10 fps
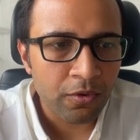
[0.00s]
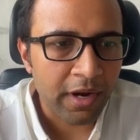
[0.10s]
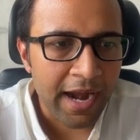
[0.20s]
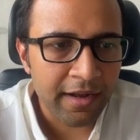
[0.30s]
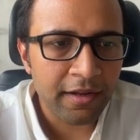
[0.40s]

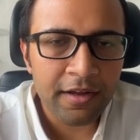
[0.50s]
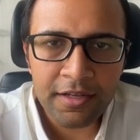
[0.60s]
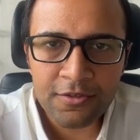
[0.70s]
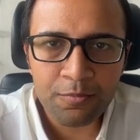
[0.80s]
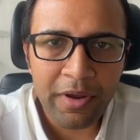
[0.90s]

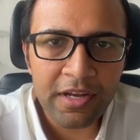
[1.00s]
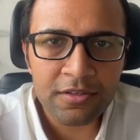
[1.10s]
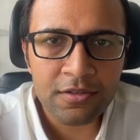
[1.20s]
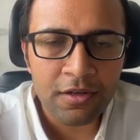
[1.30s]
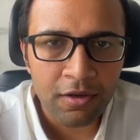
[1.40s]
categories
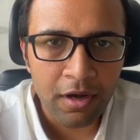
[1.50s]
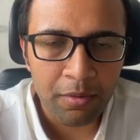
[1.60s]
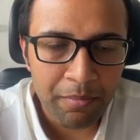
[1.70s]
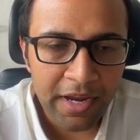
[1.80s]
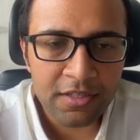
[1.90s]
based
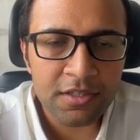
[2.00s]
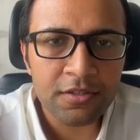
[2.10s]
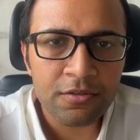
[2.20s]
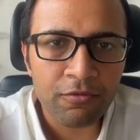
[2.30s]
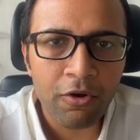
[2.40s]

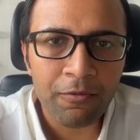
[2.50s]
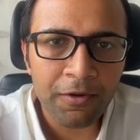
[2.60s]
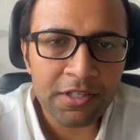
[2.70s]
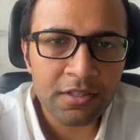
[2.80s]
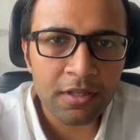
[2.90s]
bases for
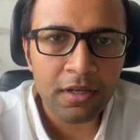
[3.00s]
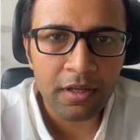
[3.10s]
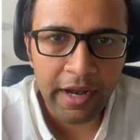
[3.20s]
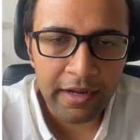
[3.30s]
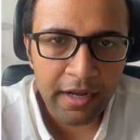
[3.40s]
which
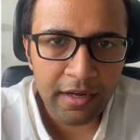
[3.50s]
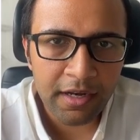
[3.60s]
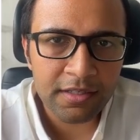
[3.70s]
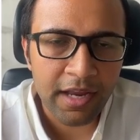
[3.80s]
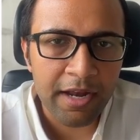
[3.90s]

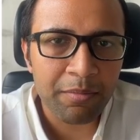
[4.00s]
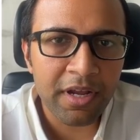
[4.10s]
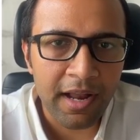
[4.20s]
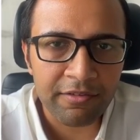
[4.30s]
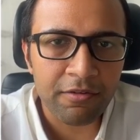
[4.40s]
entities can be
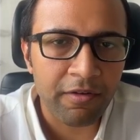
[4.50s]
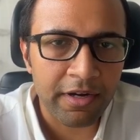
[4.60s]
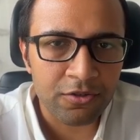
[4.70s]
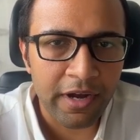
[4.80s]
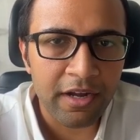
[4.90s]

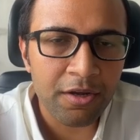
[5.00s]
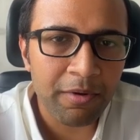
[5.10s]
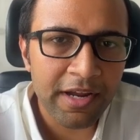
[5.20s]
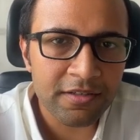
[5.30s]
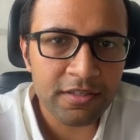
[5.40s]
classified. So
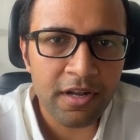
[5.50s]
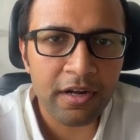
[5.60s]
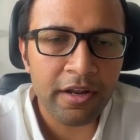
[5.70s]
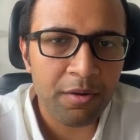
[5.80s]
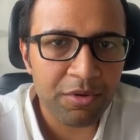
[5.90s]
enterprises
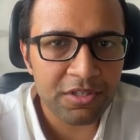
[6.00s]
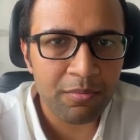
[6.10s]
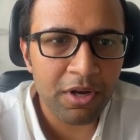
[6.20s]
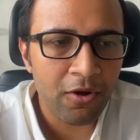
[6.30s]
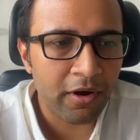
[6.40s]
under
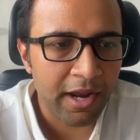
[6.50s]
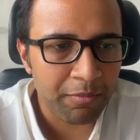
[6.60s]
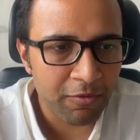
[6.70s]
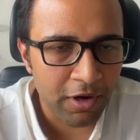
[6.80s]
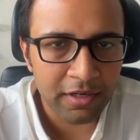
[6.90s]
MSME law can
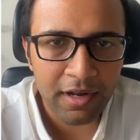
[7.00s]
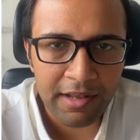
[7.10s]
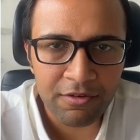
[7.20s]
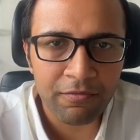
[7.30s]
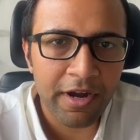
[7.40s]
be one
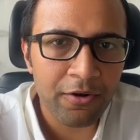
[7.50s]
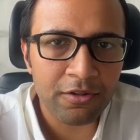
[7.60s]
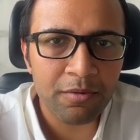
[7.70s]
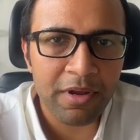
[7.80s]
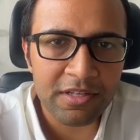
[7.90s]
classified
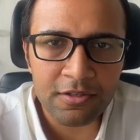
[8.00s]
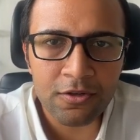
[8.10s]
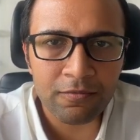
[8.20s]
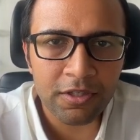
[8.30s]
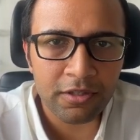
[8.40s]
on the basis
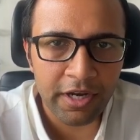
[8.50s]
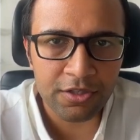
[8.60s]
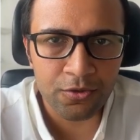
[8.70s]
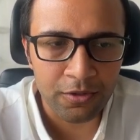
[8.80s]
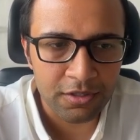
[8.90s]
of the
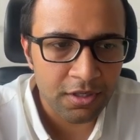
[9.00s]
thresholds.